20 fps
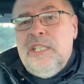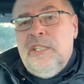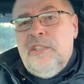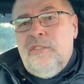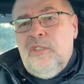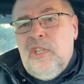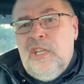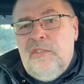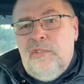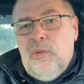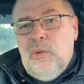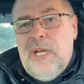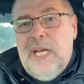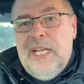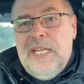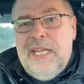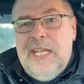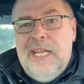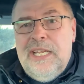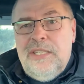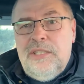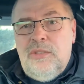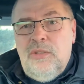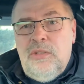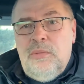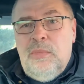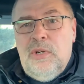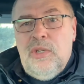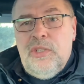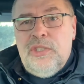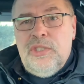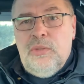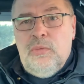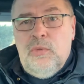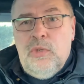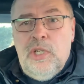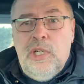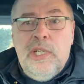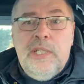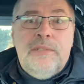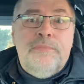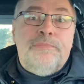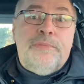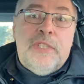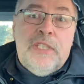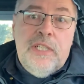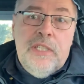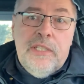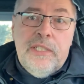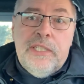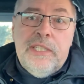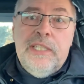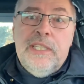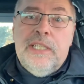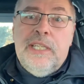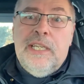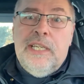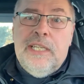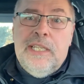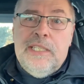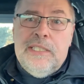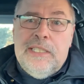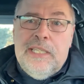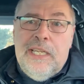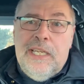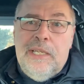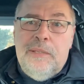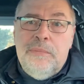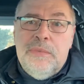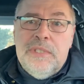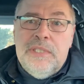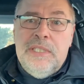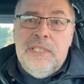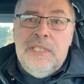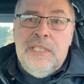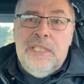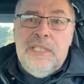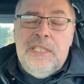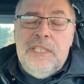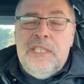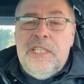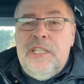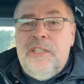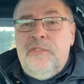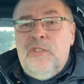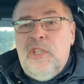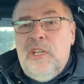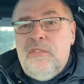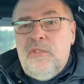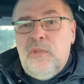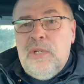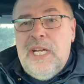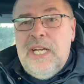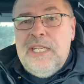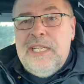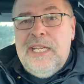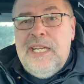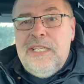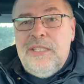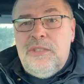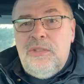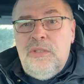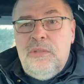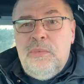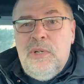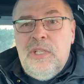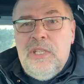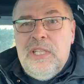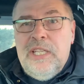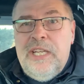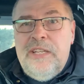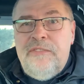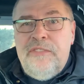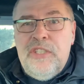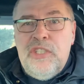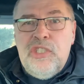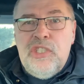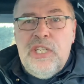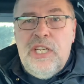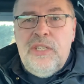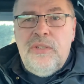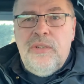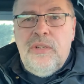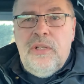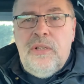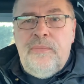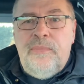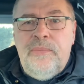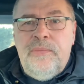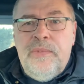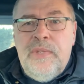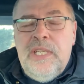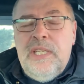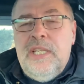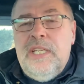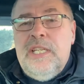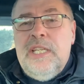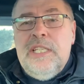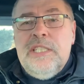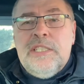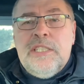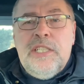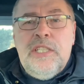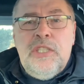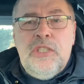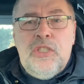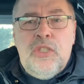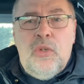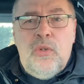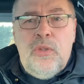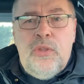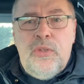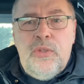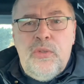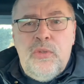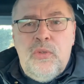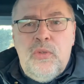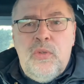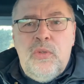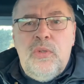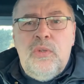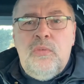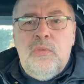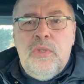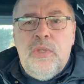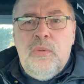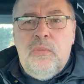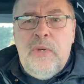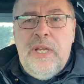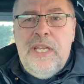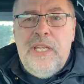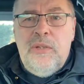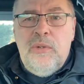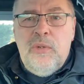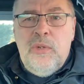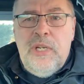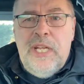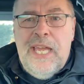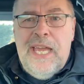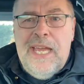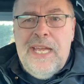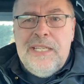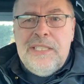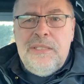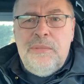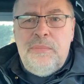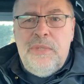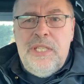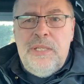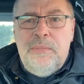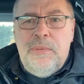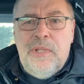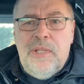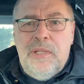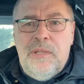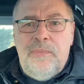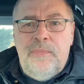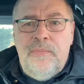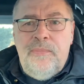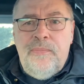If you have a rotten attitude about your work, guilty again at times. If you have a rotten attitude about life in general, it's going to show through with the way you react to people.